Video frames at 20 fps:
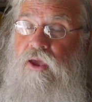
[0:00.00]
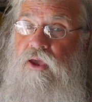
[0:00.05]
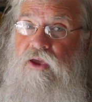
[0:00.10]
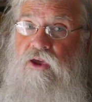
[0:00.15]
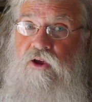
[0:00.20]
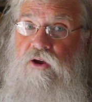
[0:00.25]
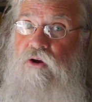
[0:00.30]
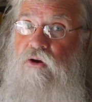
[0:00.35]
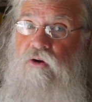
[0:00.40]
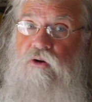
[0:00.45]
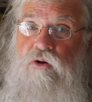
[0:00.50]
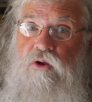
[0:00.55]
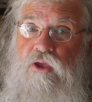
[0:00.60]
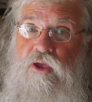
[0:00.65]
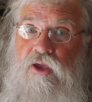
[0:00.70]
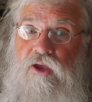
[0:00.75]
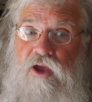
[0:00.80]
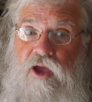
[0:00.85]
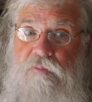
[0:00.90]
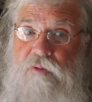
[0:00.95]
here,
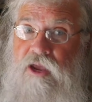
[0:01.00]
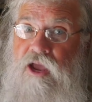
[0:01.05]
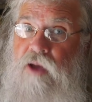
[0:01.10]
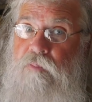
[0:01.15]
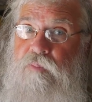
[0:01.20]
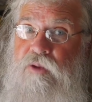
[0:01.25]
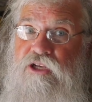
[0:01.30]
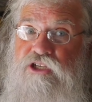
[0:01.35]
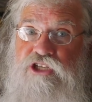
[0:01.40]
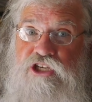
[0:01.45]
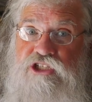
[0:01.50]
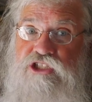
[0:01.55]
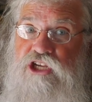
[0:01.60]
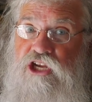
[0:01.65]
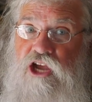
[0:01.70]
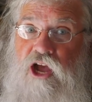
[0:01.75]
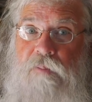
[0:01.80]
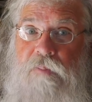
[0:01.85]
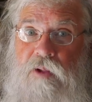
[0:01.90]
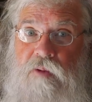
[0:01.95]
coming up in just
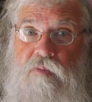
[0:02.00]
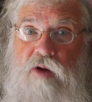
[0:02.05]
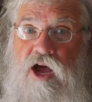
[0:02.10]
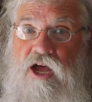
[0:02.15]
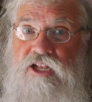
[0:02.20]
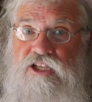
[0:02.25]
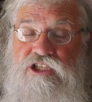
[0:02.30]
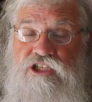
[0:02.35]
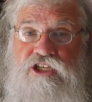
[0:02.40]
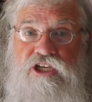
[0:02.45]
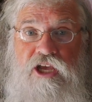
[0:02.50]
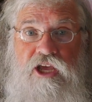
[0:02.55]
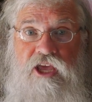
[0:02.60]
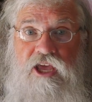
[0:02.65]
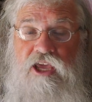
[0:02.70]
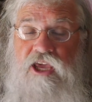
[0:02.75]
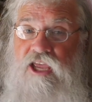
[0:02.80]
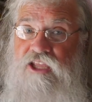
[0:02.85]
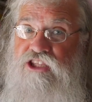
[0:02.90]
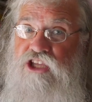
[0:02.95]
a couple months,
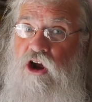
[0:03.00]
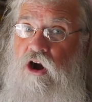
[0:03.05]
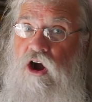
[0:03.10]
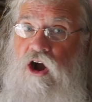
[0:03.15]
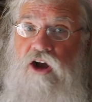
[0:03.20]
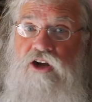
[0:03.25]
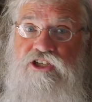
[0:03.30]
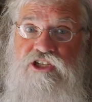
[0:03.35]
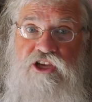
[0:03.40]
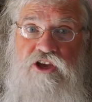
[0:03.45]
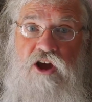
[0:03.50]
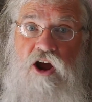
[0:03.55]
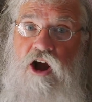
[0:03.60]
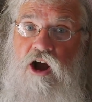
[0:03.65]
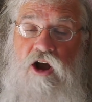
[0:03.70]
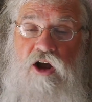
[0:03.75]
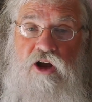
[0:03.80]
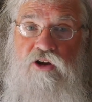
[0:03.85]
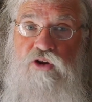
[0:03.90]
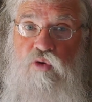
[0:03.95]
at the
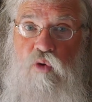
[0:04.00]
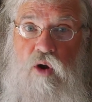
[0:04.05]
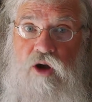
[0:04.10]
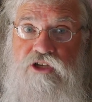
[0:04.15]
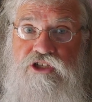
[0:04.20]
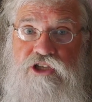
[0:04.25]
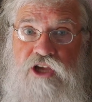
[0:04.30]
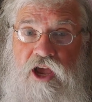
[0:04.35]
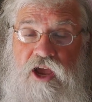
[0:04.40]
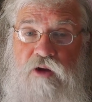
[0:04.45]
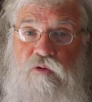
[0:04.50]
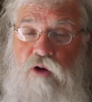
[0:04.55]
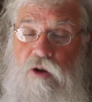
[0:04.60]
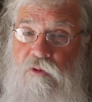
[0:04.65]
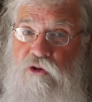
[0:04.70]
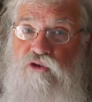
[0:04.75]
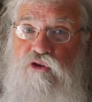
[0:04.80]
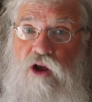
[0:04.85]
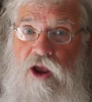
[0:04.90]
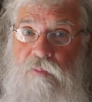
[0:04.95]
RTR in Quartzsite,
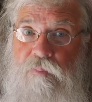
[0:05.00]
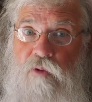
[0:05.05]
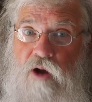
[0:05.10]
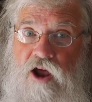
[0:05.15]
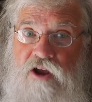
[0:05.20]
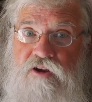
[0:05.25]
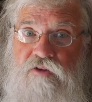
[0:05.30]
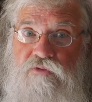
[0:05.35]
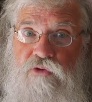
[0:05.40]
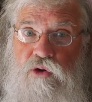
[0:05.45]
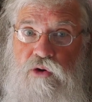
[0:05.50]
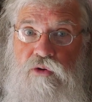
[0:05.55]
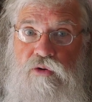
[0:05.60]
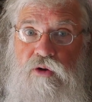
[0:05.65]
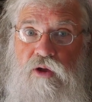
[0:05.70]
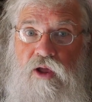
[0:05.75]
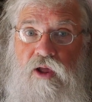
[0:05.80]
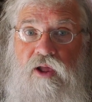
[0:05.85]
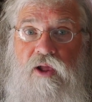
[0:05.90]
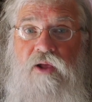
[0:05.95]
Rubber Tramp Rendezvous,
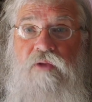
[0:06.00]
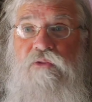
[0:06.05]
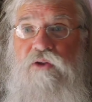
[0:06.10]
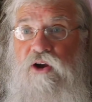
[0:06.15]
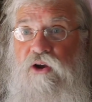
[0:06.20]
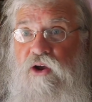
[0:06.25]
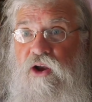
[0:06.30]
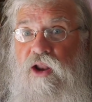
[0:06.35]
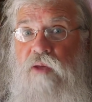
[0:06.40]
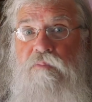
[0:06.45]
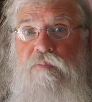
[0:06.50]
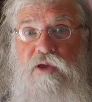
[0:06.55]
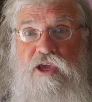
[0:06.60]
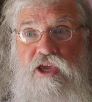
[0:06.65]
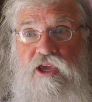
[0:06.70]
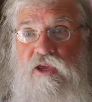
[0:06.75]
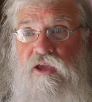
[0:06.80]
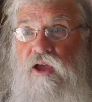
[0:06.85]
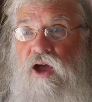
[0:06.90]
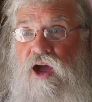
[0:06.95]
there's going to
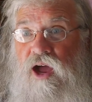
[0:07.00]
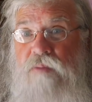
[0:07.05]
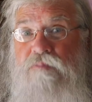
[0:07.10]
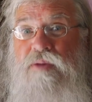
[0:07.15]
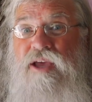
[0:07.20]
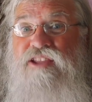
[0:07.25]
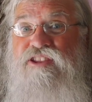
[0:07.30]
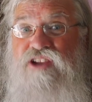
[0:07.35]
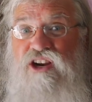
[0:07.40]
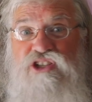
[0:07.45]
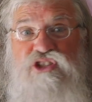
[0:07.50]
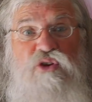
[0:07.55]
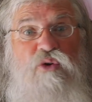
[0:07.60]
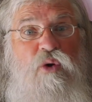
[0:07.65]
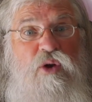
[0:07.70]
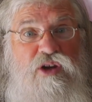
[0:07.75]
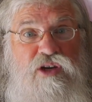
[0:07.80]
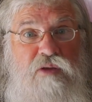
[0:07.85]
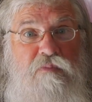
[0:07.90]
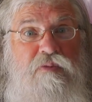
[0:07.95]

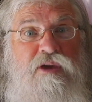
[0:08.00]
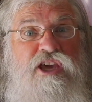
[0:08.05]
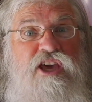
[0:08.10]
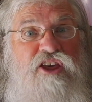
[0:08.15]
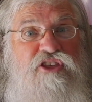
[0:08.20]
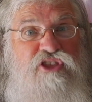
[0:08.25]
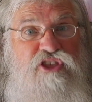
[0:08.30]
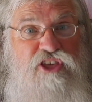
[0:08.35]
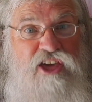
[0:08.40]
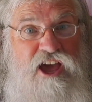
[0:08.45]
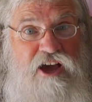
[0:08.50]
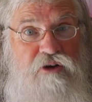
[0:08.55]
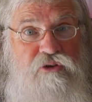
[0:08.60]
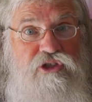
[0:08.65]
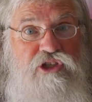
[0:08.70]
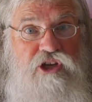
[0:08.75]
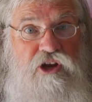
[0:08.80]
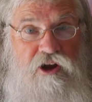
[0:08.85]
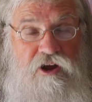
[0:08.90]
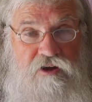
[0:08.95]
be
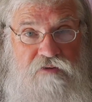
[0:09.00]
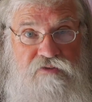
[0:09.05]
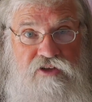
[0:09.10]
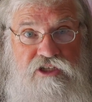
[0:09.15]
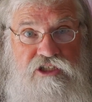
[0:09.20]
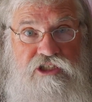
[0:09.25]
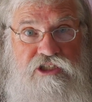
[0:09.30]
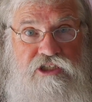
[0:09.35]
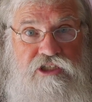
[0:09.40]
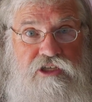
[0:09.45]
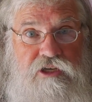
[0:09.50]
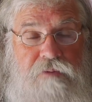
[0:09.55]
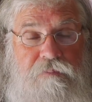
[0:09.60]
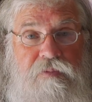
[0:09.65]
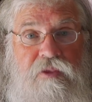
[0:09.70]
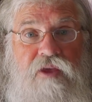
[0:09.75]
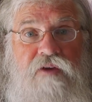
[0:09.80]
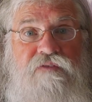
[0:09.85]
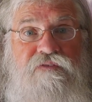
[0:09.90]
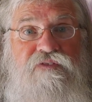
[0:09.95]
1,000 of us
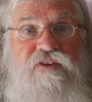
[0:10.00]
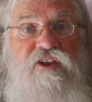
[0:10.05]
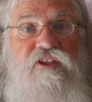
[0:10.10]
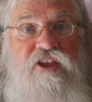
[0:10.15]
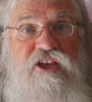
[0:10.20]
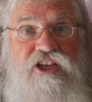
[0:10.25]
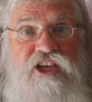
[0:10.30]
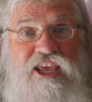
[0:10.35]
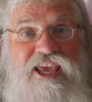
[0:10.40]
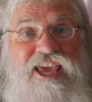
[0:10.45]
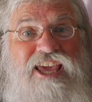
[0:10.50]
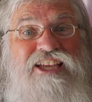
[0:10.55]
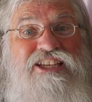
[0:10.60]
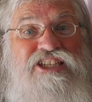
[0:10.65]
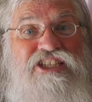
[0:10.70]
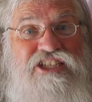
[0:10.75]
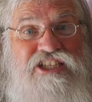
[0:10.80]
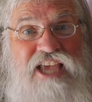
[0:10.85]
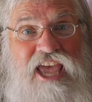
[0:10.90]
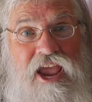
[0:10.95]
feeling
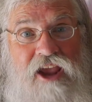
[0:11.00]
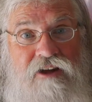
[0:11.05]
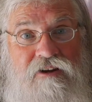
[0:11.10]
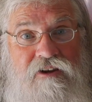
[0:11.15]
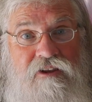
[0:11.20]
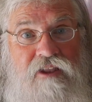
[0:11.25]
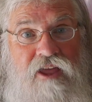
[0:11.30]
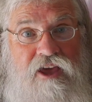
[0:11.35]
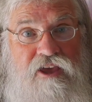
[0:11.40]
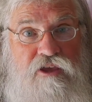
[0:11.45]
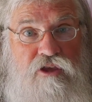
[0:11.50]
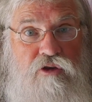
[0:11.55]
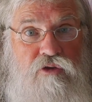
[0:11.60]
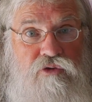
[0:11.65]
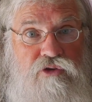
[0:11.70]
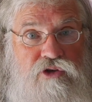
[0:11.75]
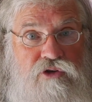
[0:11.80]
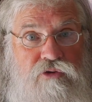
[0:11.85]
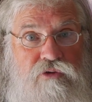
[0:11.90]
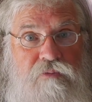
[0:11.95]
exactly like
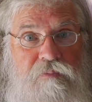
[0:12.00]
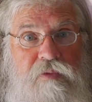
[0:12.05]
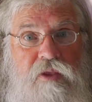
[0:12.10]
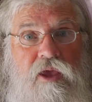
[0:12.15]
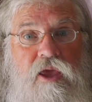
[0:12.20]
you do.